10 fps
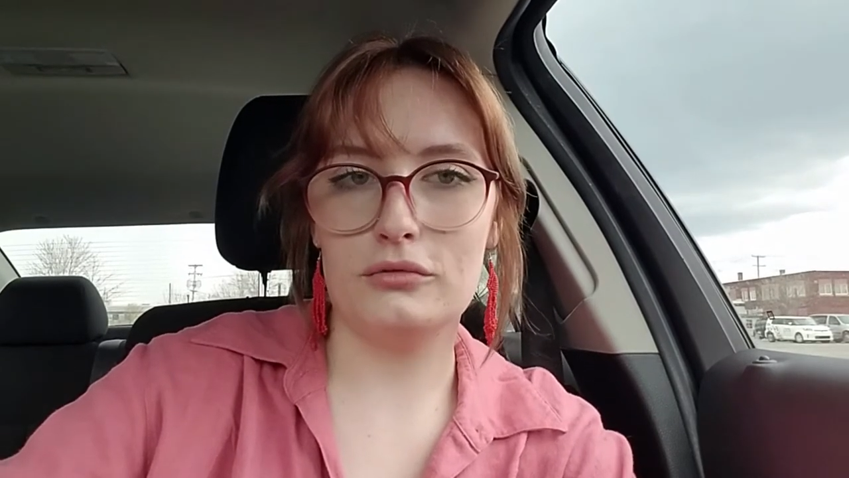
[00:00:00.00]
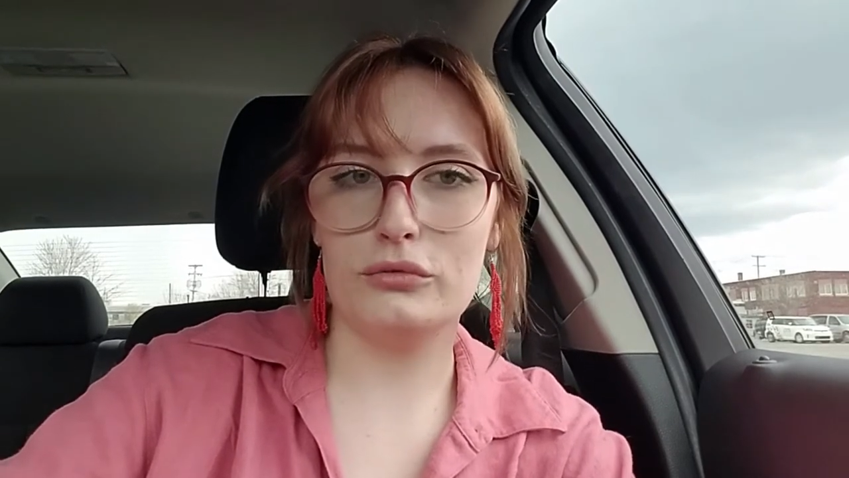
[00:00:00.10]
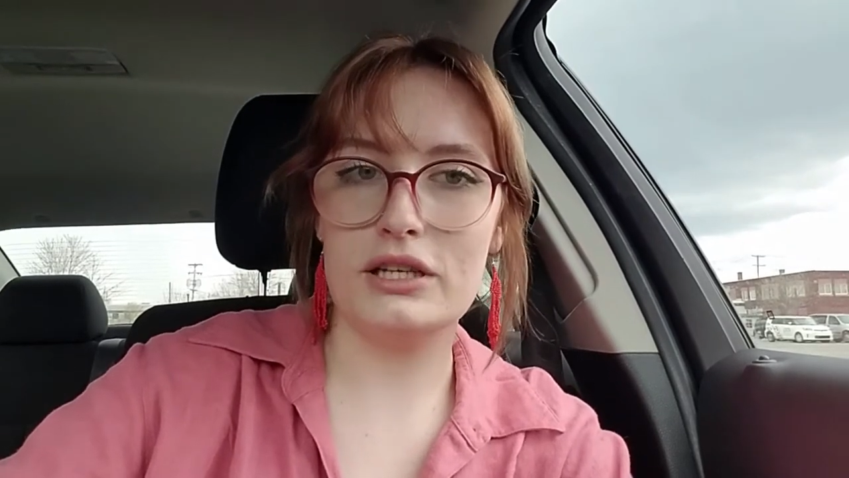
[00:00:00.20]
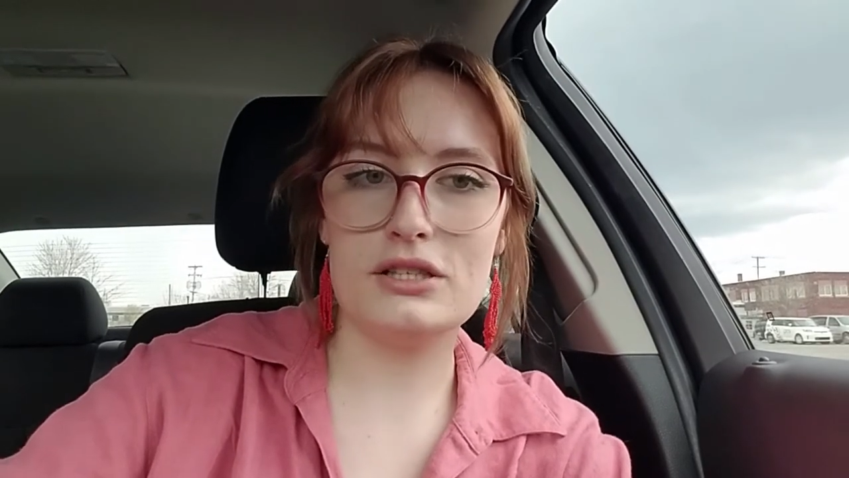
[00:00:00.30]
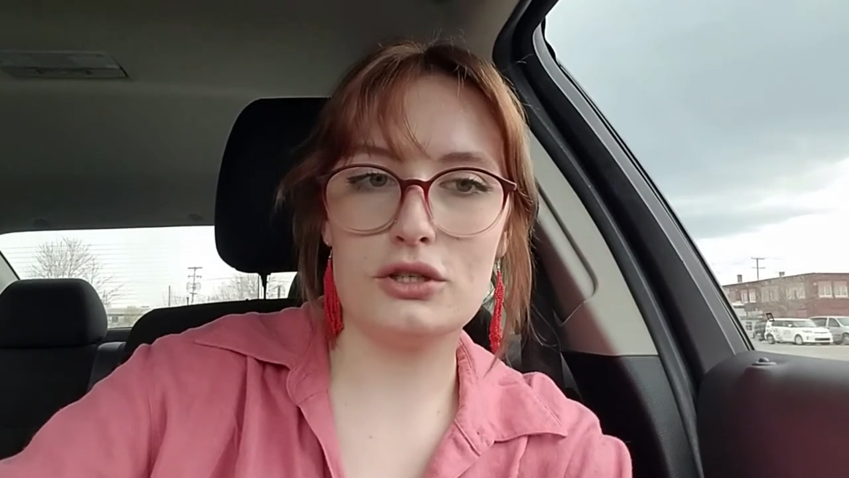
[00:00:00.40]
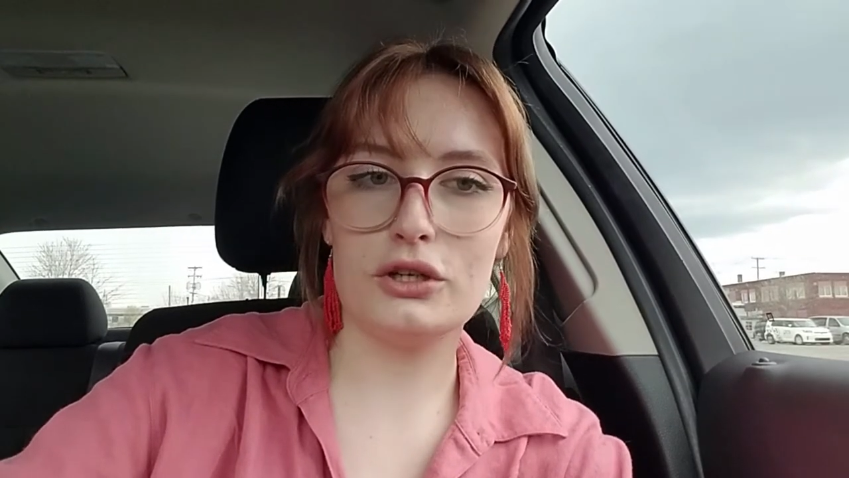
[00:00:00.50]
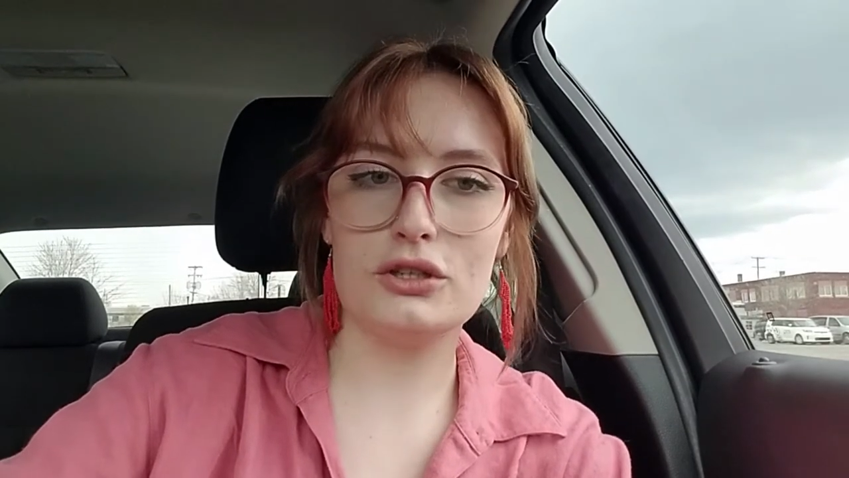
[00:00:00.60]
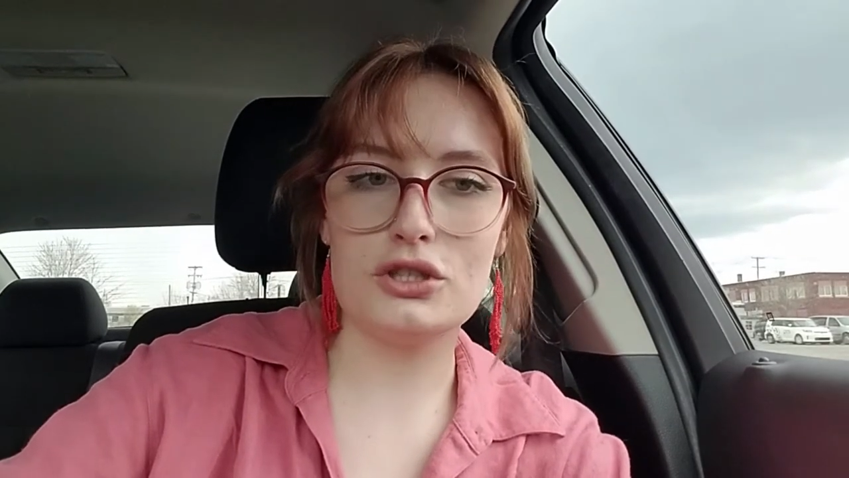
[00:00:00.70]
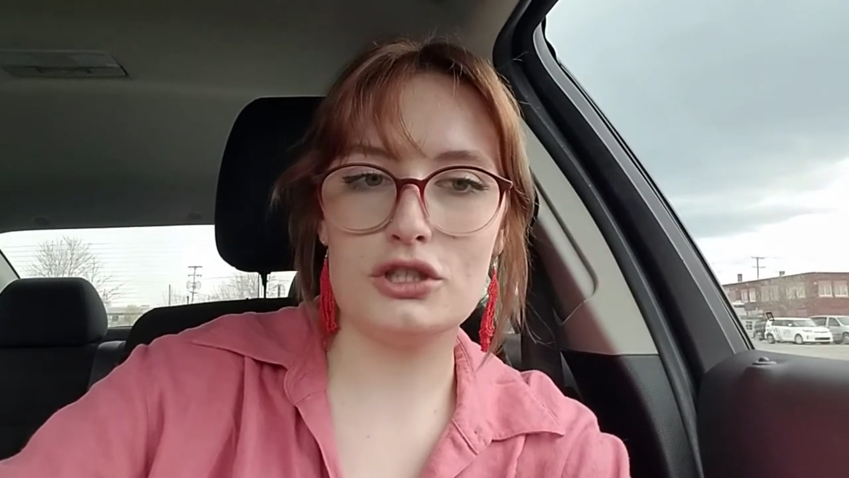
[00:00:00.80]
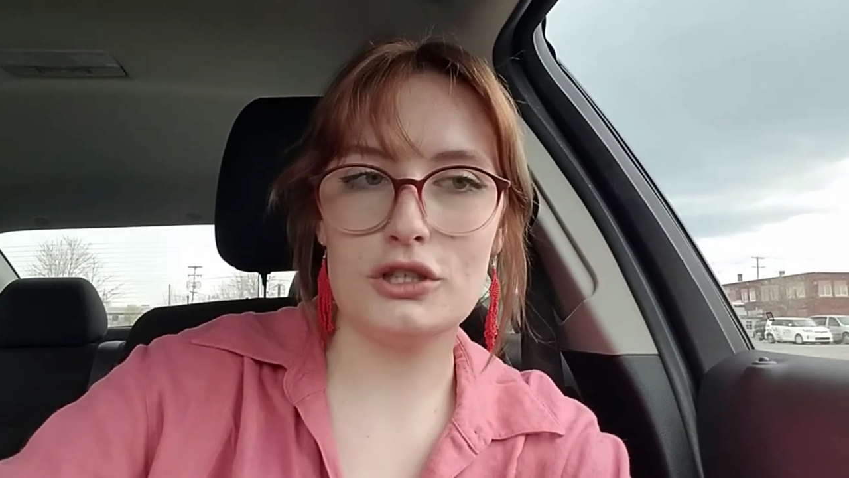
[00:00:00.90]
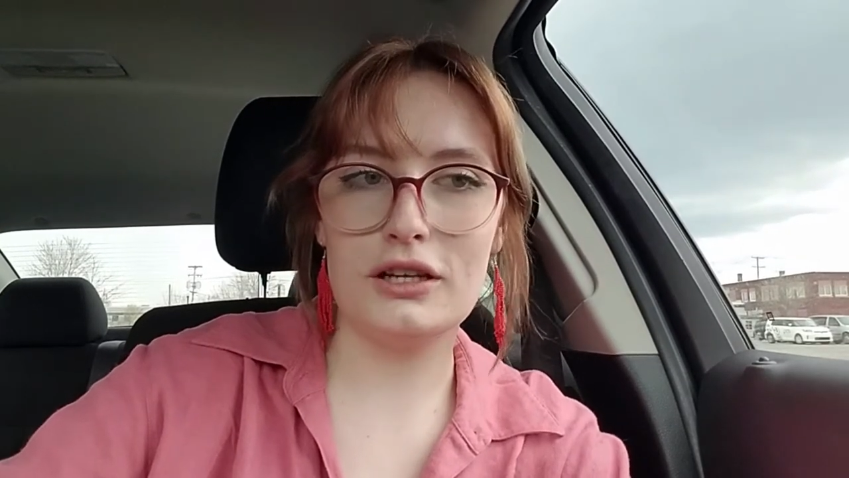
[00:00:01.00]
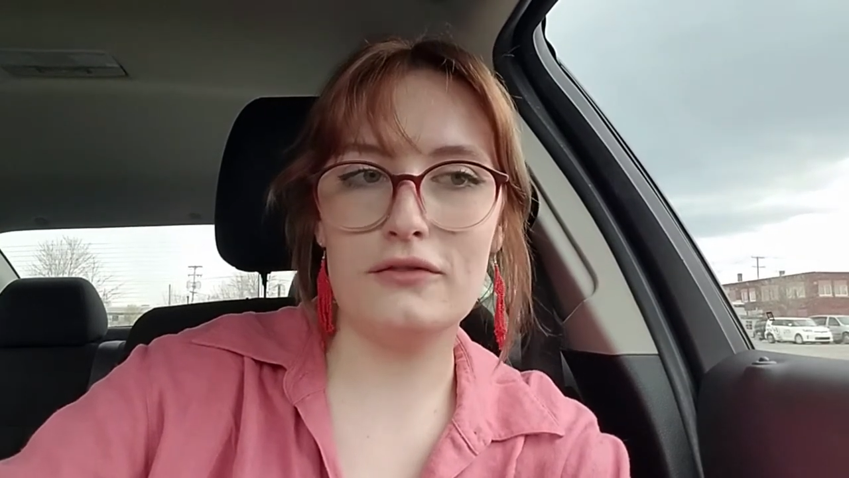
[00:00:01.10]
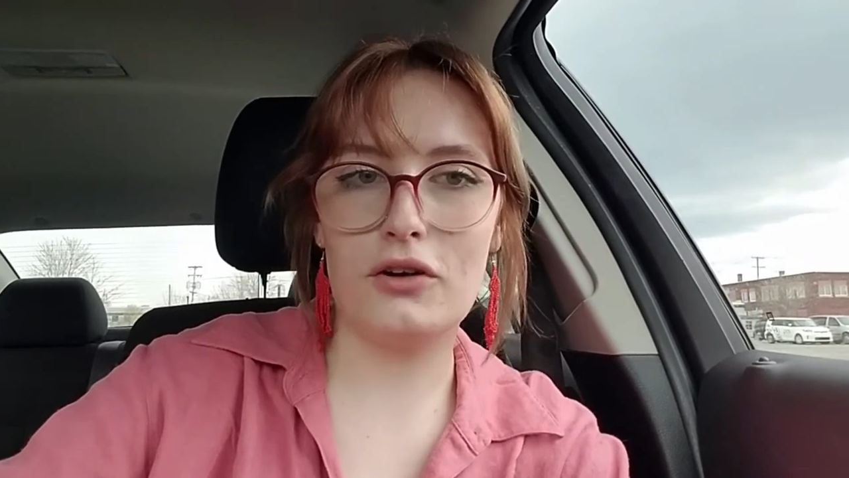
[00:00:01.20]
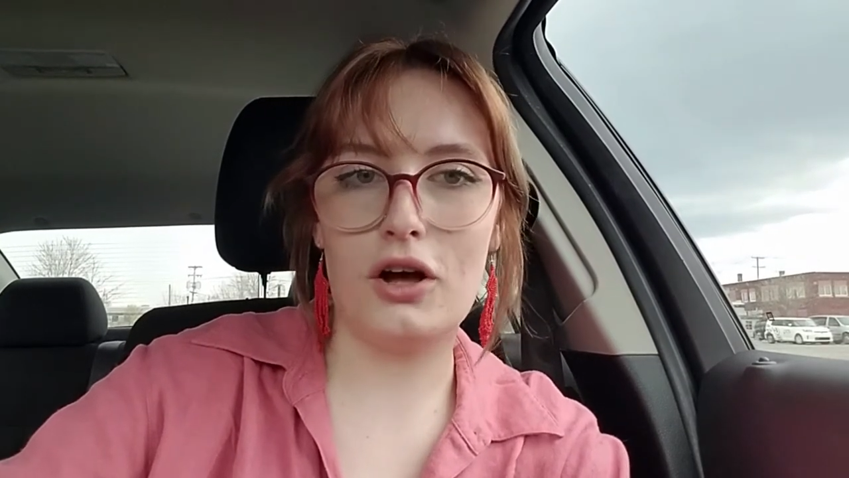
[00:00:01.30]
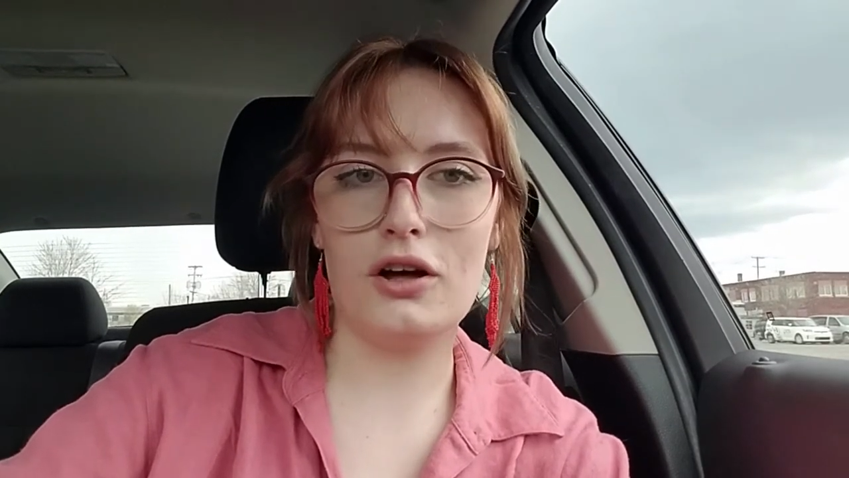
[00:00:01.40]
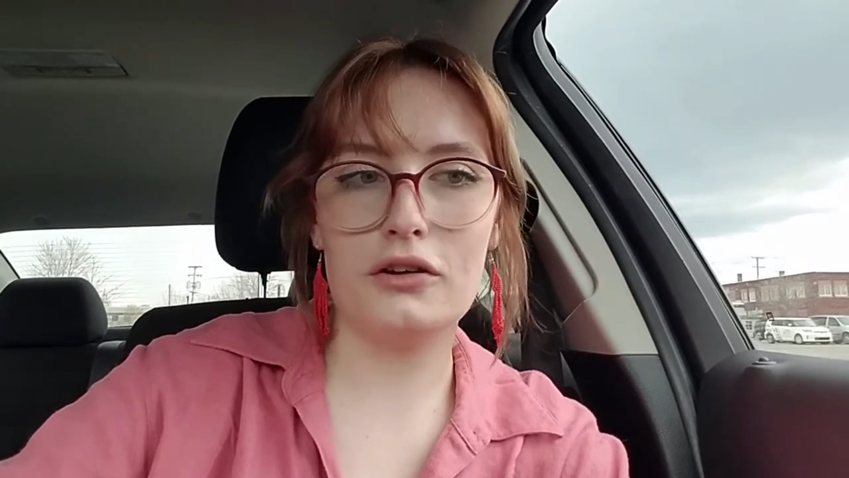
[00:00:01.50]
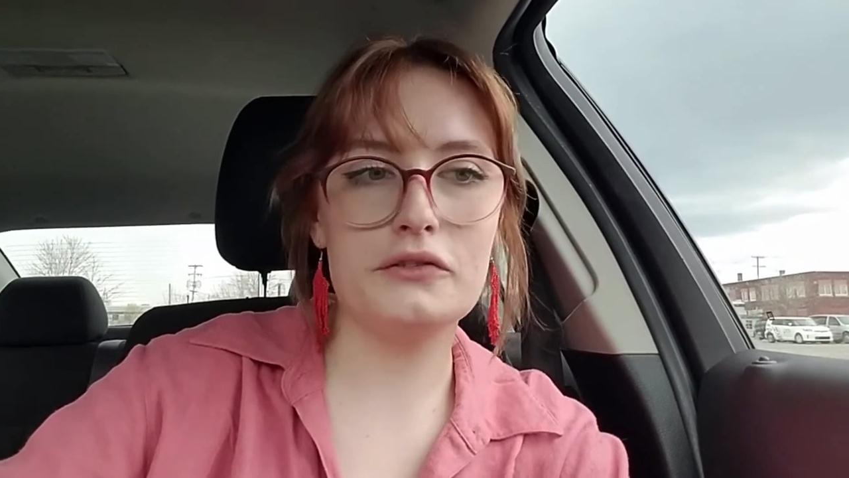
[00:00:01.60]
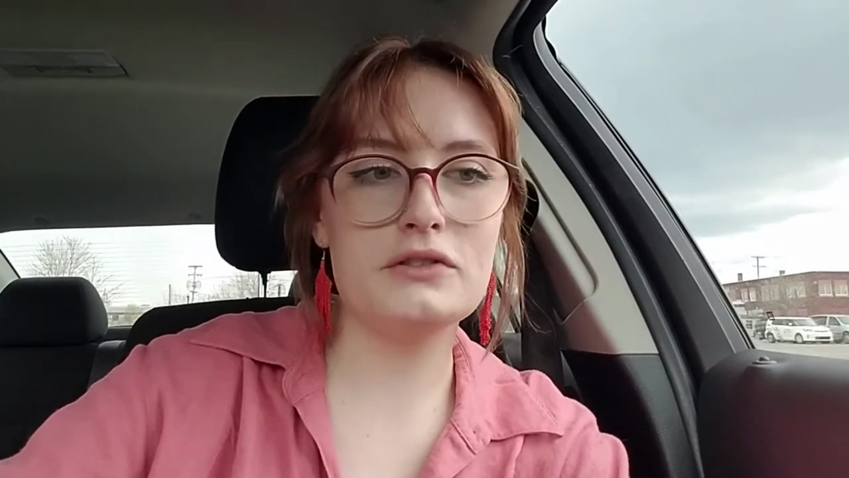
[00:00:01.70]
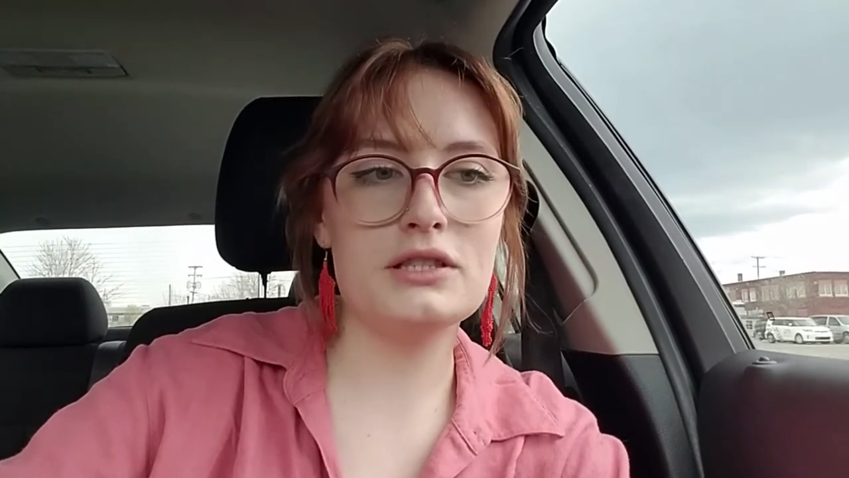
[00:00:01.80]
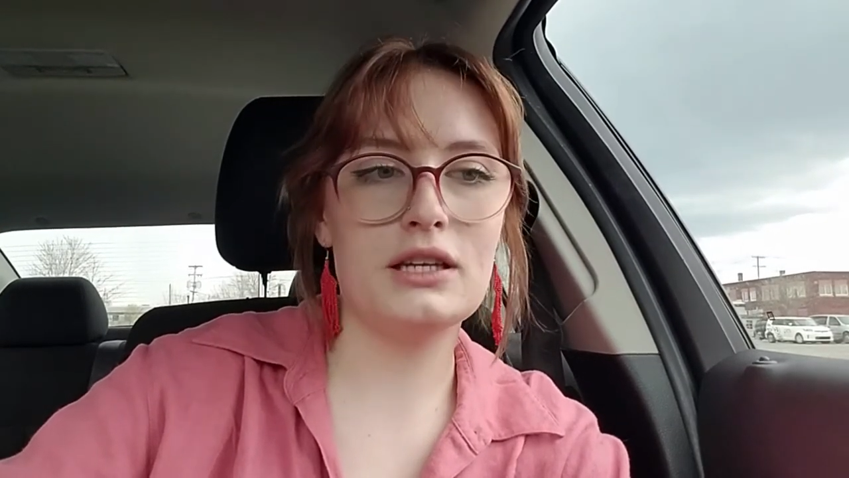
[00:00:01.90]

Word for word: research involved